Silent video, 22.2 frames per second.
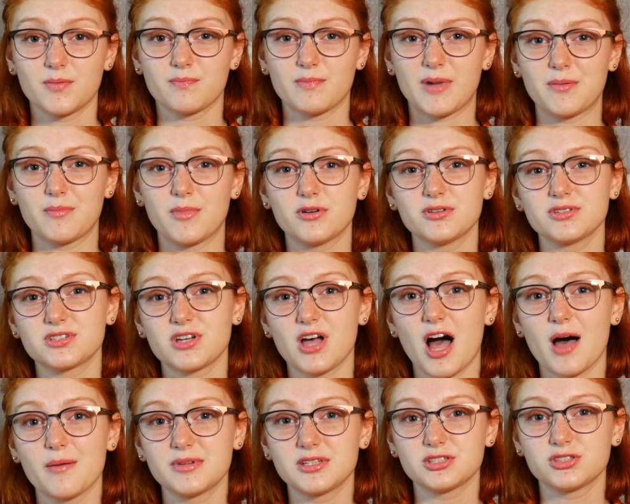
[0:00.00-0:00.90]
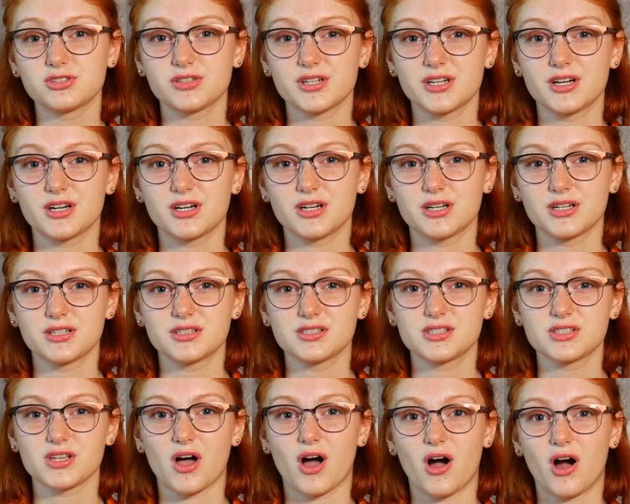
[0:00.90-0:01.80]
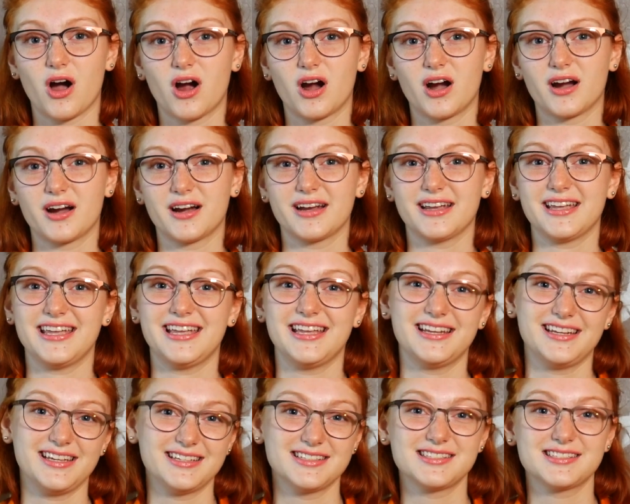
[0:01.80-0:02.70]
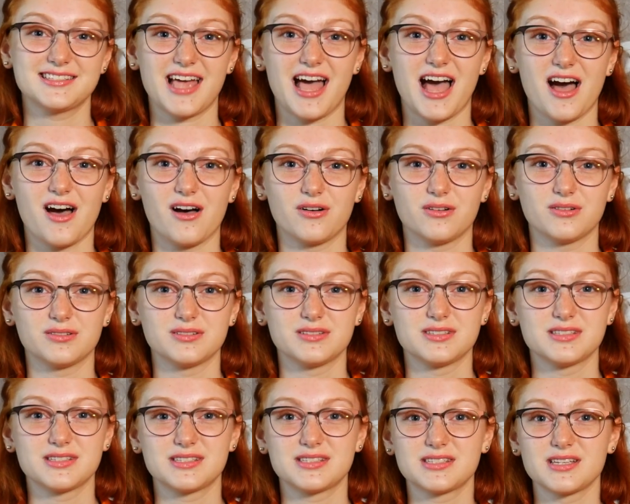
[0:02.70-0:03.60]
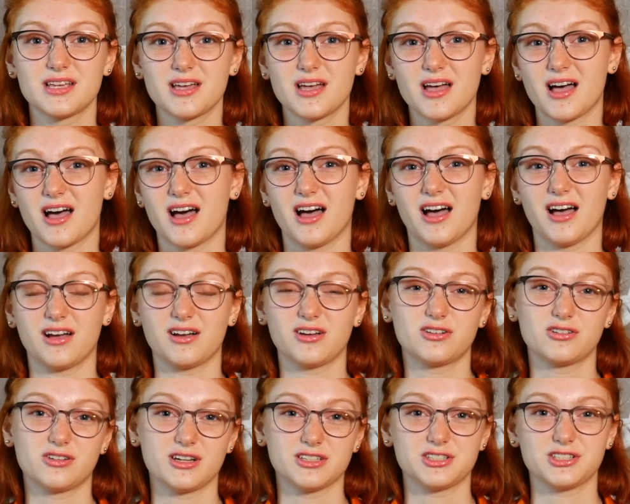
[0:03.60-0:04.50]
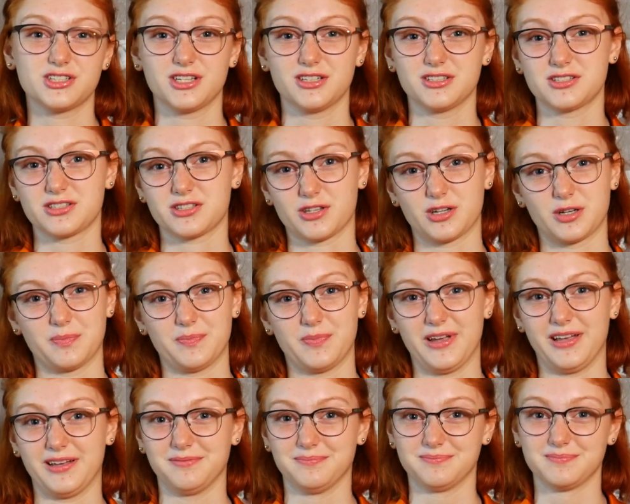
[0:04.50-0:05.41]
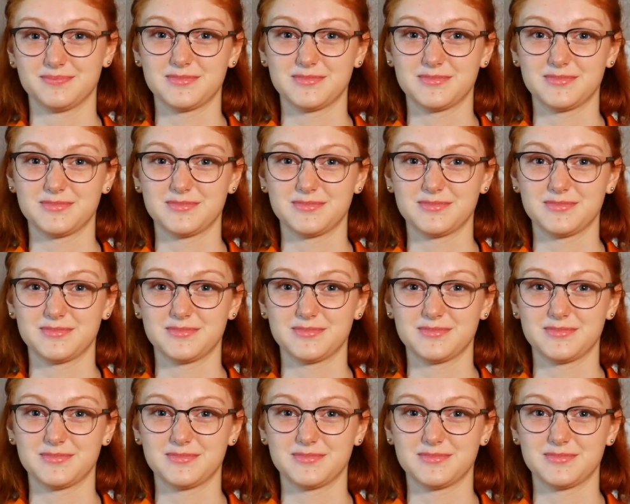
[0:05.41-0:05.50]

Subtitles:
My most common triggers are eating sounds, crunching, slurping,